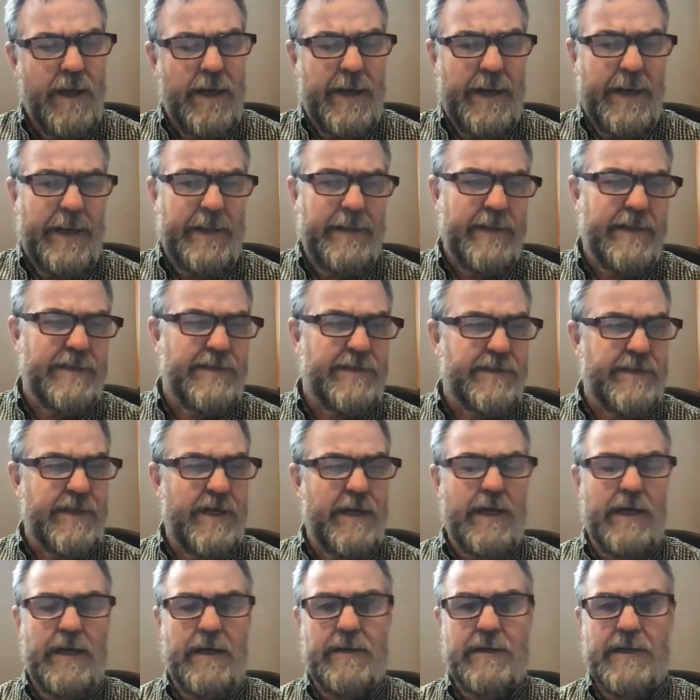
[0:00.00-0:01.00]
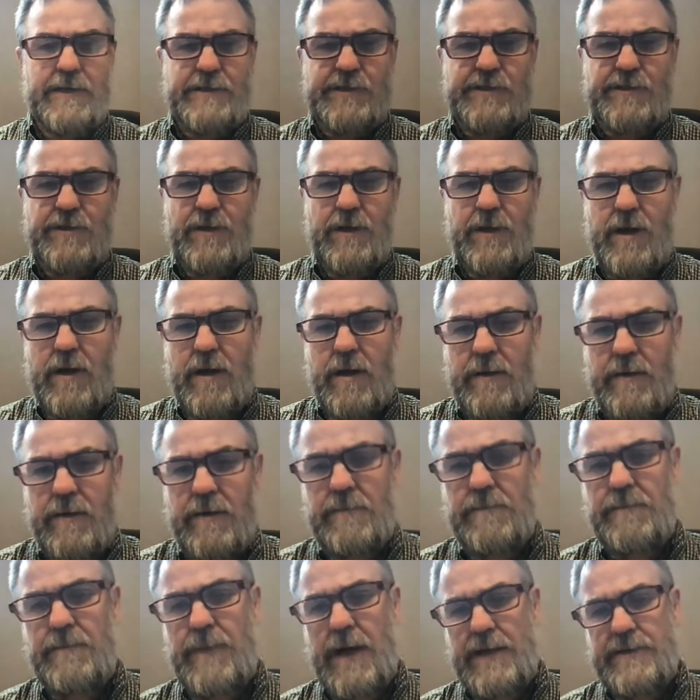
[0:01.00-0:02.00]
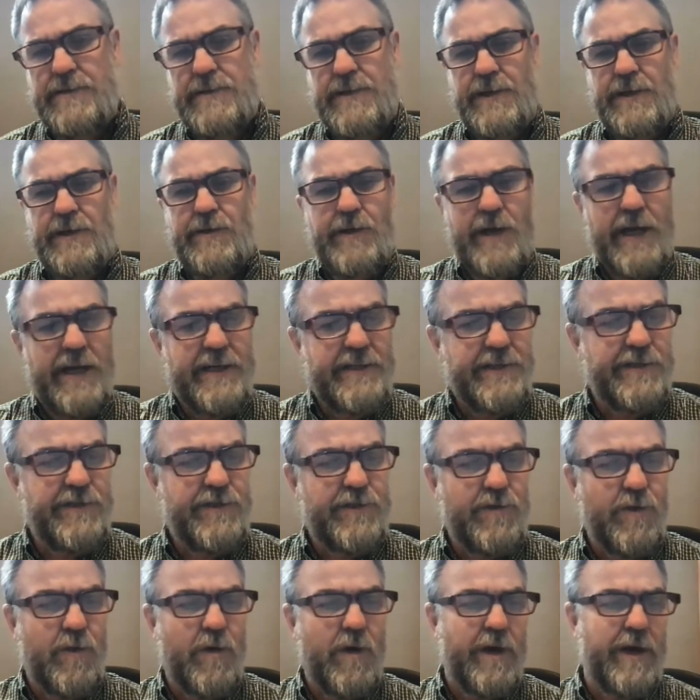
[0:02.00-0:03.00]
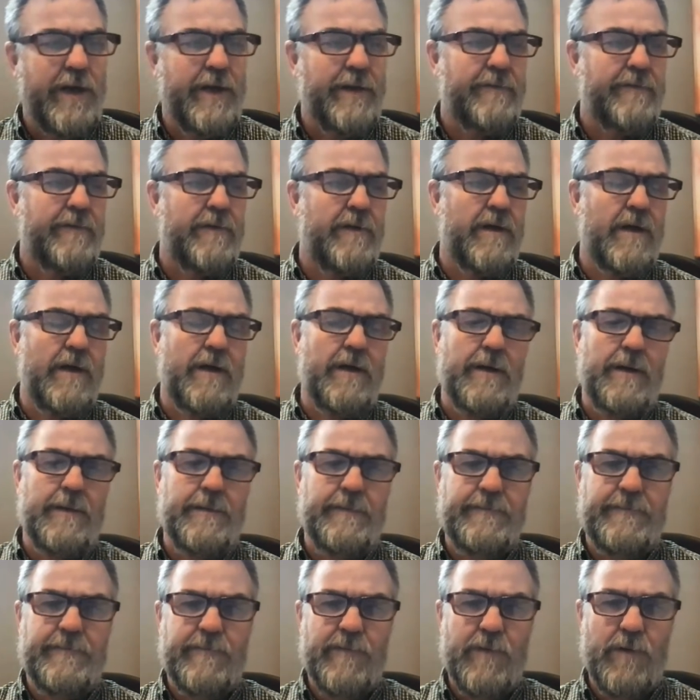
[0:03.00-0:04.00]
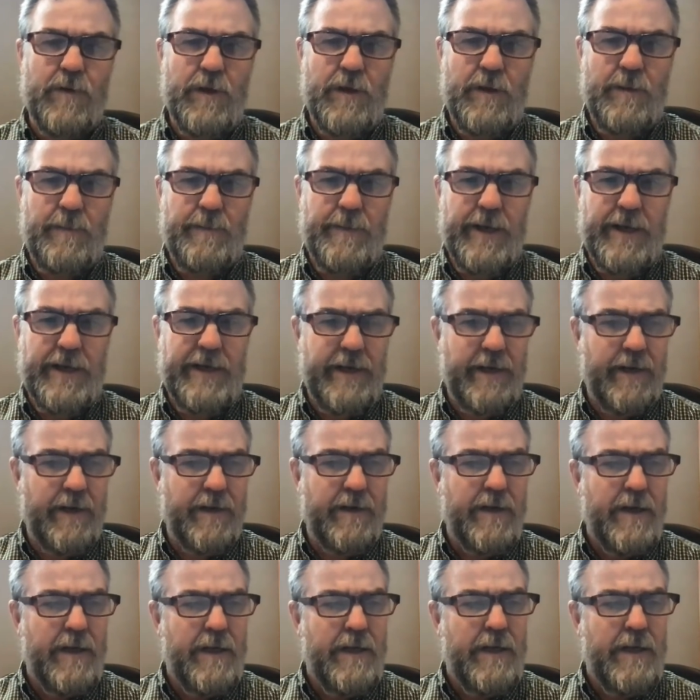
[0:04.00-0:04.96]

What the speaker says: Let's turn our minds to the creation story for a little bit here.